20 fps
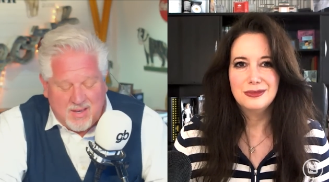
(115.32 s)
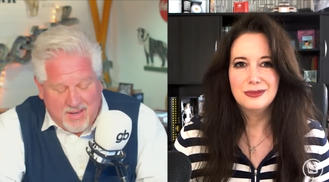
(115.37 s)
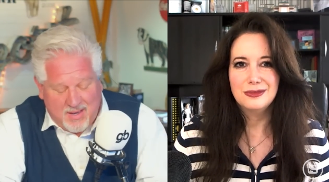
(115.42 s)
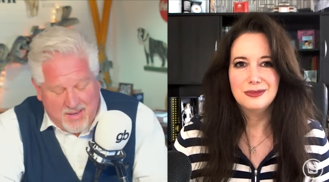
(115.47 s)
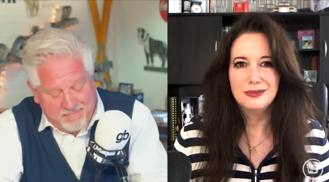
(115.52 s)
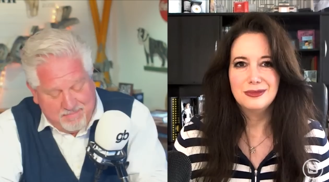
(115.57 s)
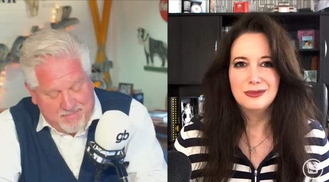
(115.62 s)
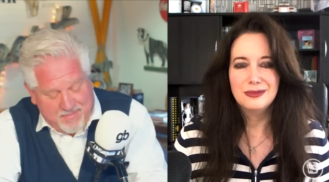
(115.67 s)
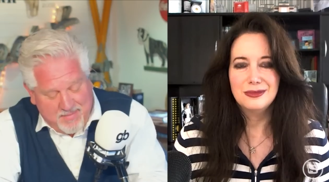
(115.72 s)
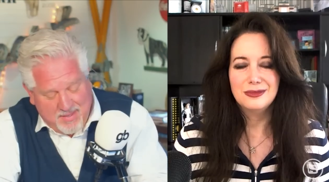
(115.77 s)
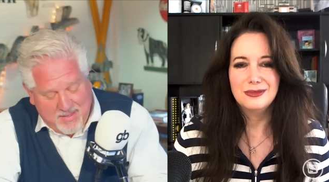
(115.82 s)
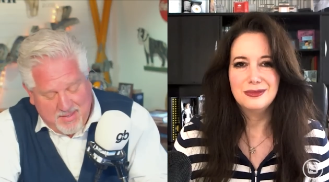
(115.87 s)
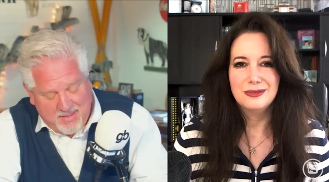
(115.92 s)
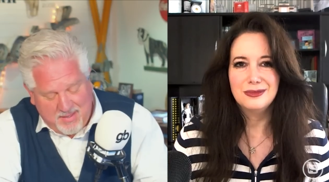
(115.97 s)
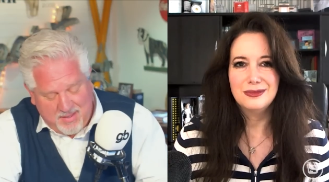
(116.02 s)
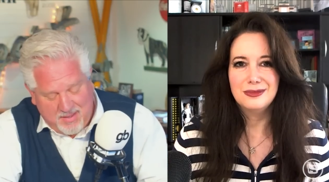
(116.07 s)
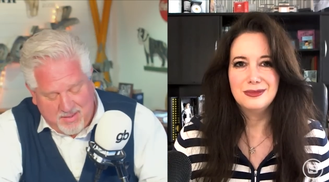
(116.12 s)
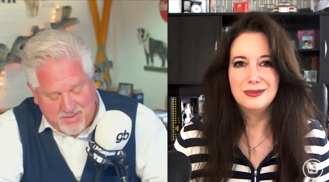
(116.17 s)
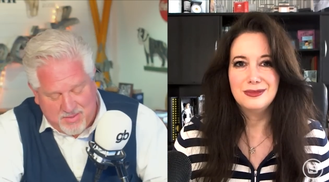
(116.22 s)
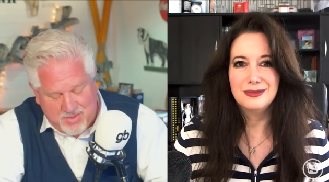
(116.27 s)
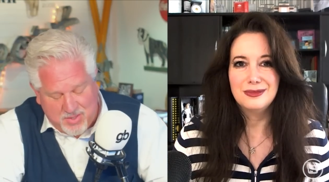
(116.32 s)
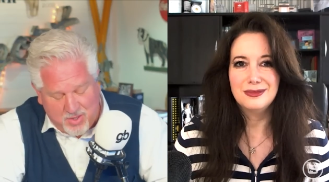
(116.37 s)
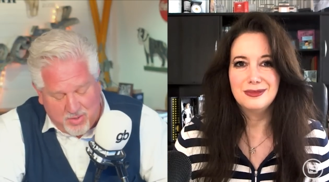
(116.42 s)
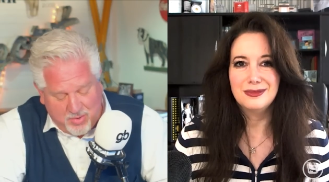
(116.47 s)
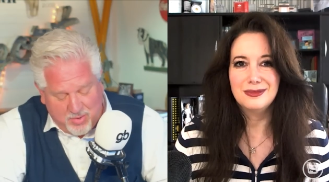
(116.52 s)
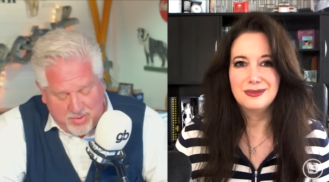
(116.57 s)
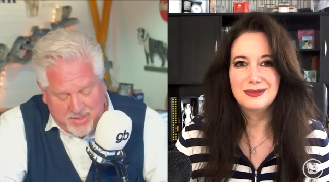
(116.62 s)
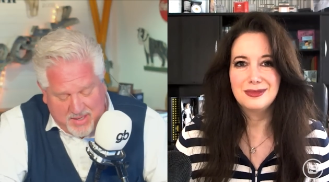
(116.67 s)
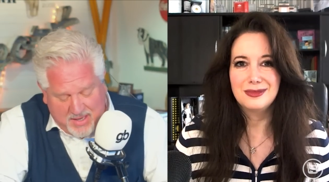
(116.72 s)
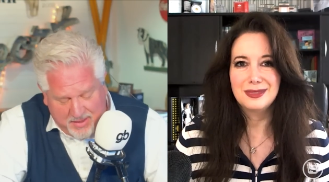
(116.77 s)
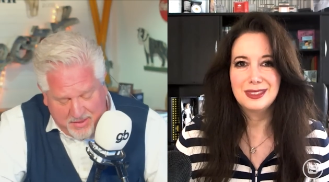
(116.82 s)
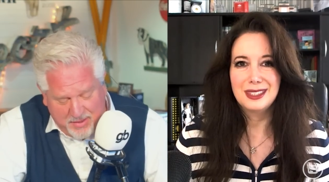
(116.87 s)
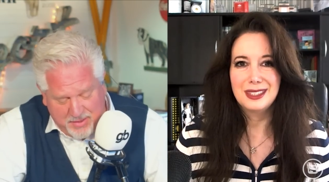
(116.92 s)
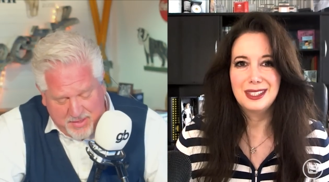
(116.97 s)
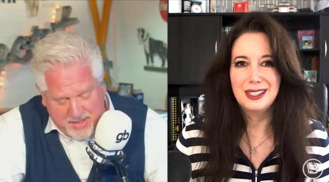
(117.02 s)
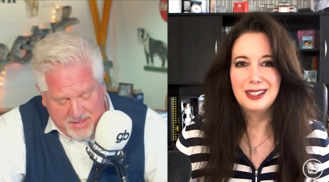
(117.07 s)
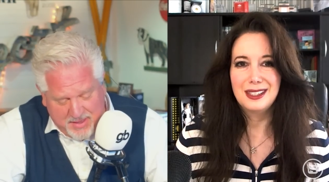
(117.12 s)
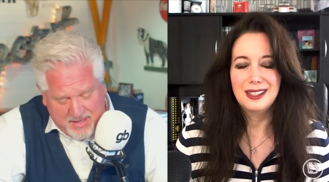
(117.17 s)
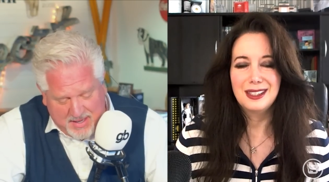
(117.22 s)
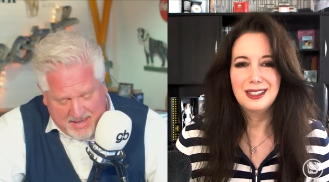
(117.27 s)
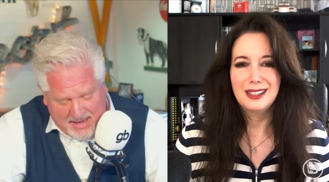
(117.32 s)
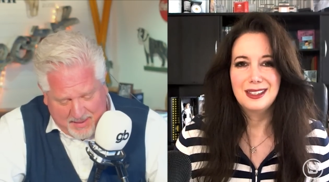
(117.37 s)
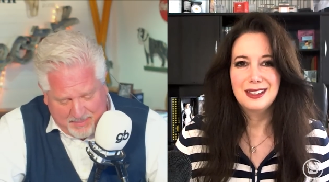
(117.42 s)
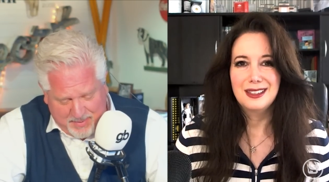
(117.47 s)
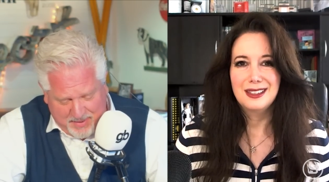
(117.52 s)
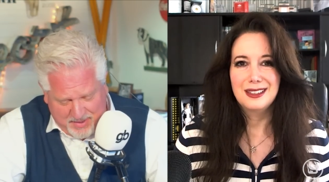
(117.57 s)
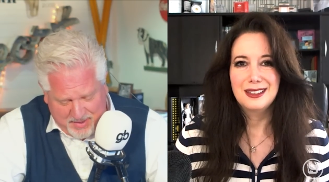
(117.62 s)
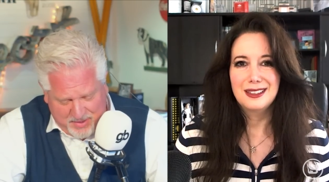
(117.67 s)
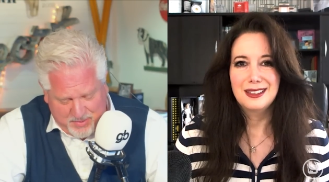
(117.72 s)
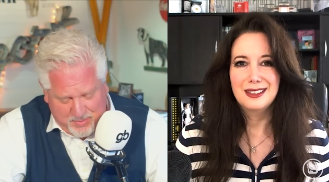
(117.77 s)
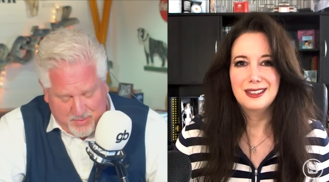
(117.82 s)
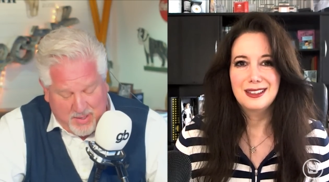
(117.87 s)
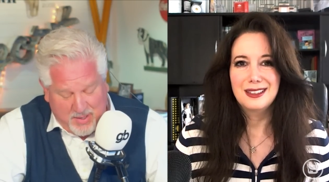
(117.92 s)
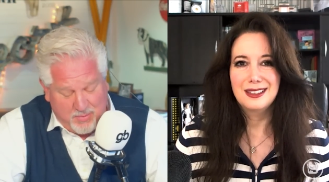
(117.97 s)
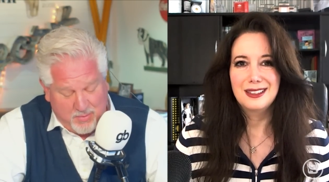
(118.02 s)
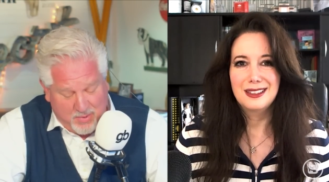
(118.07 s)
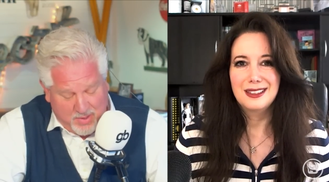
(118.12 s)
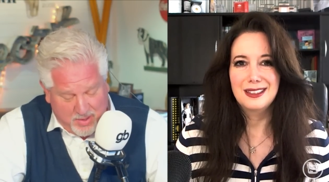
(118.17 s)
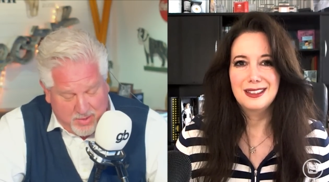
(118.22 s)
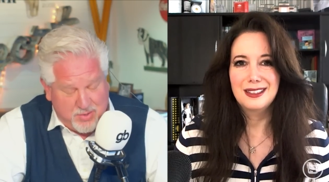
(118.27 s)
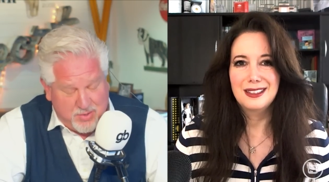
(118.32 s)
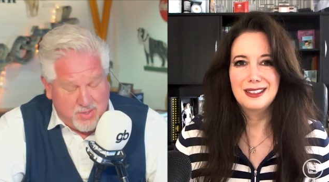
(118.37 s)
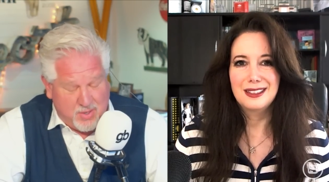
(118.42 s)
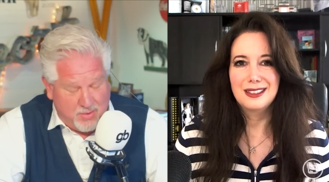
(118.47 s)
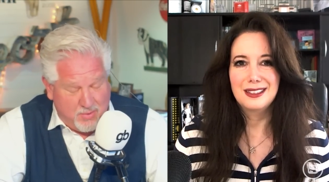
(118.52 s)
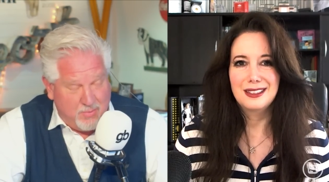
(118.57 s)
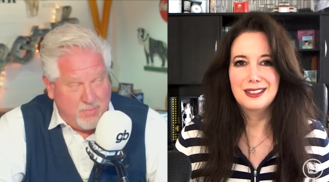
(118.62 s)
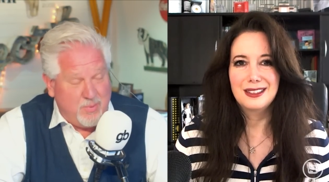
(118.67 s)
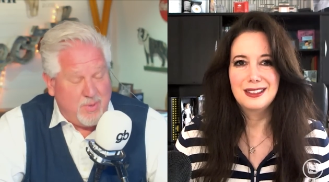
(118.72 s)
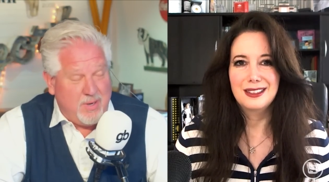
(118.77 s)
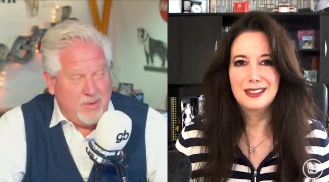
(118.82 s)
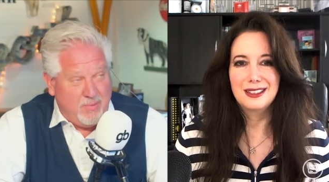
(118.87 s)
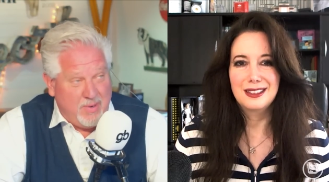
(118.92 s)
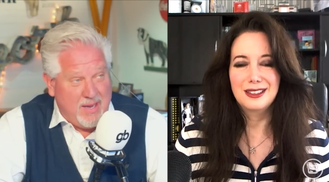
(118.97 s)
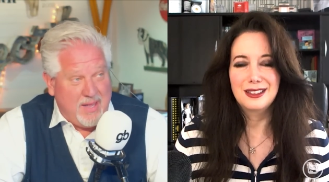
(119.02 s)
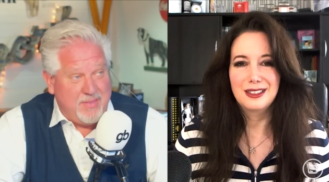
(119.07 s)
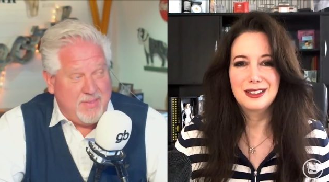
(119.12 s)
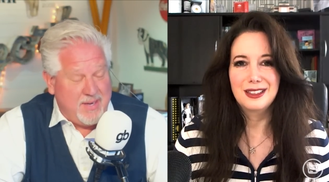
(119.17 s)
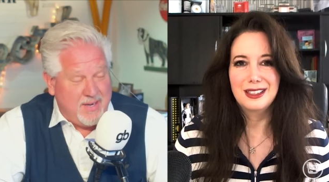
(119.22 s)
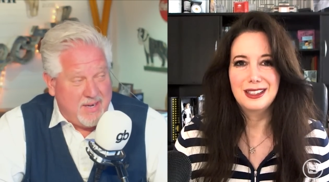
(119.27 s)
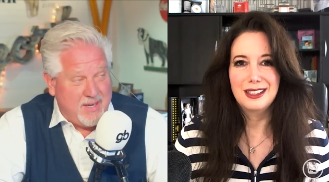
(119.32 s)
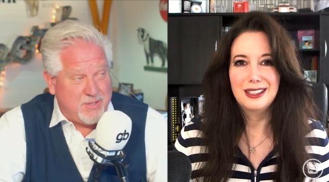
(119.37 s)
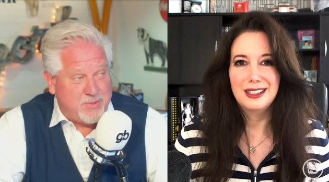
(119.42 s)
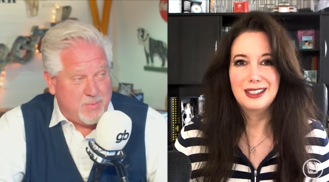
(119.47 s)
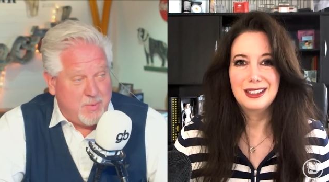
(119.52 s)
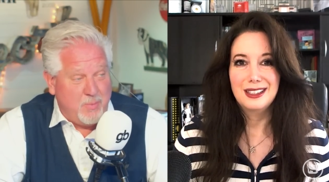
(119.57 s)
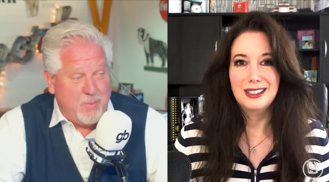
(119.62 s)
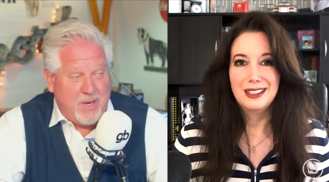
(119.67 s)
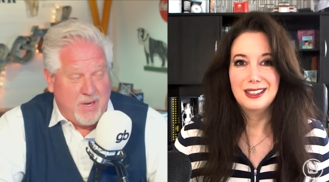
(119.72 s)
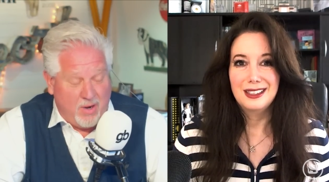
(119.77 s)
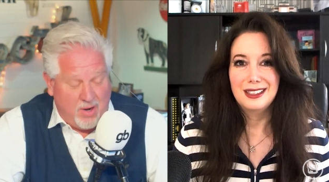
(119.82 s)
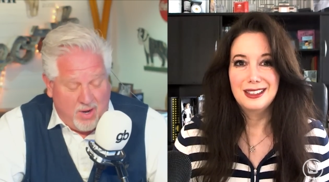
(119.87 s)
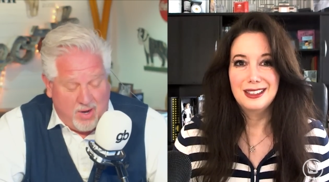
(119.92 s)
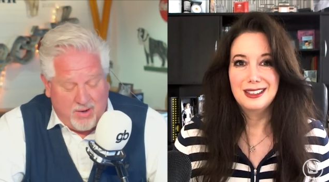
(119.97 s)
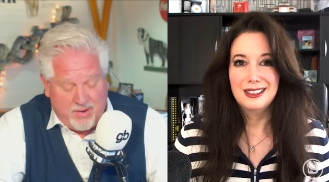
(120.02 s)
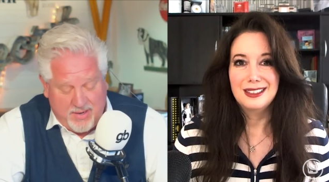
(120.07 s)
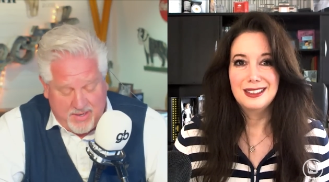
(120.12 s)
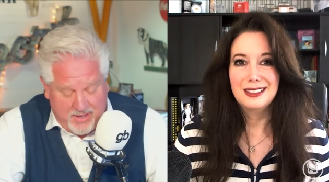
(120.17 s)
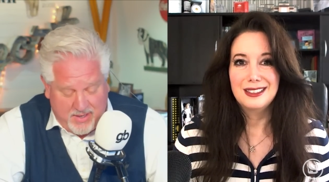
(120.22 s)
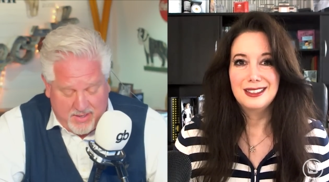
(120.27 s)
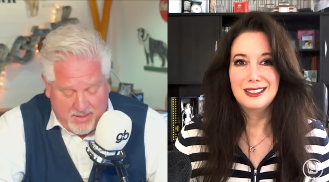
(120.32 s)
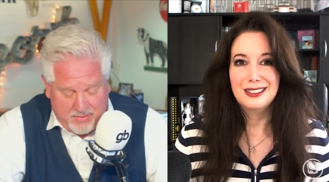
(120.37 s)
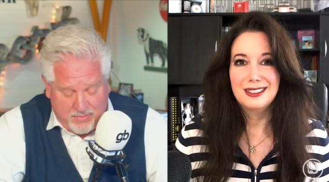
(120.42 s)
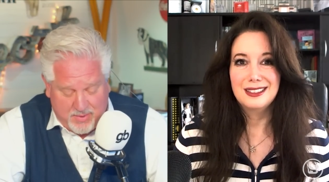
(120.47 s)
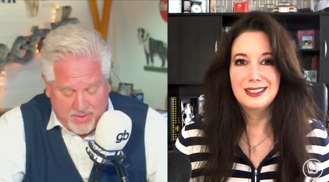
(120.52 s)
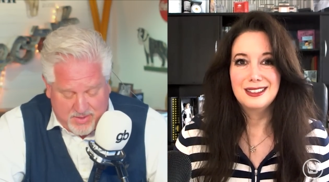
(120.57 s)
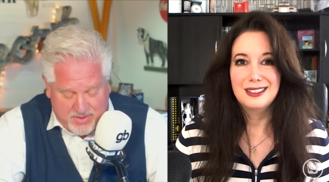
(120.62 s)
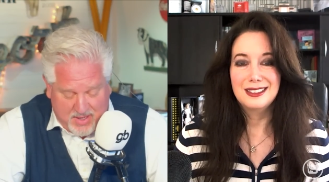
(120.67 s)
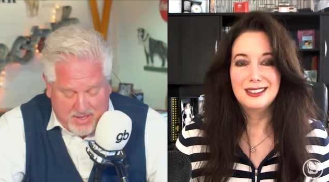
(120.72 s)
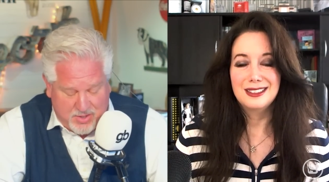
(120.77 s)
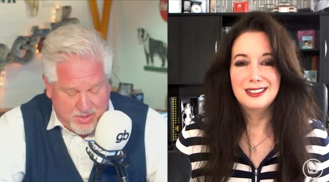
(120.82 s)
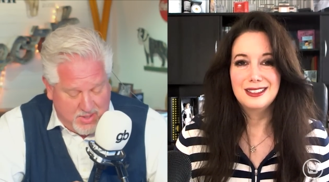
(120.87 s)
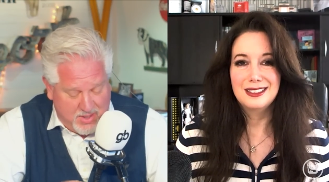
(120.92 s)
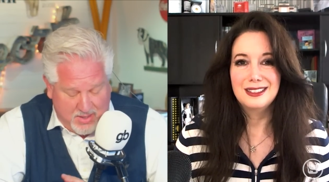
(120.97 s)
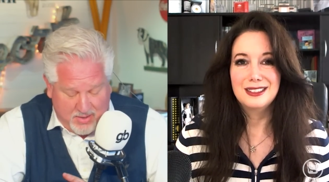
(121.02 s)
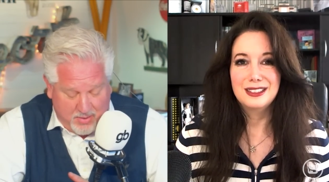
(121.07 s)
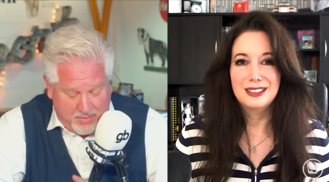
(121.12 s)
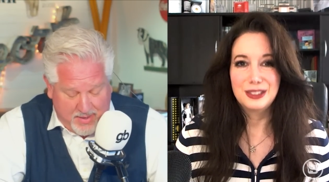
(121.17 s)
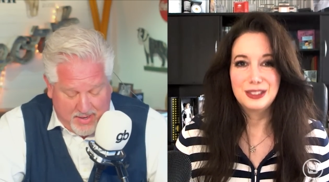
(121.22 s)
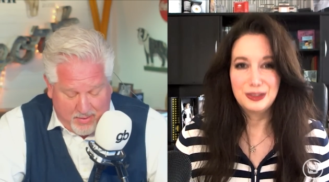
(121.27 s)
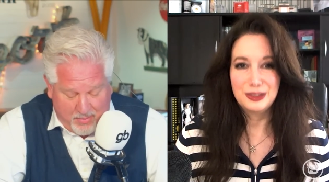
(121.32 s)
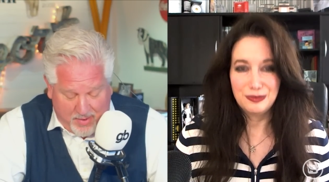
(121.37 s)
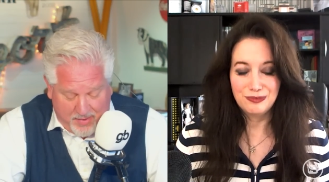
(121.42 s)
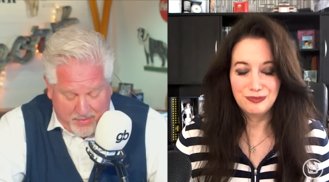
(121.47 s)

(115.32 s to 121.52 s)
Speaker 1: Um, so the other thing that happened this week, where so we, we had the announcement we are in a recession, no matter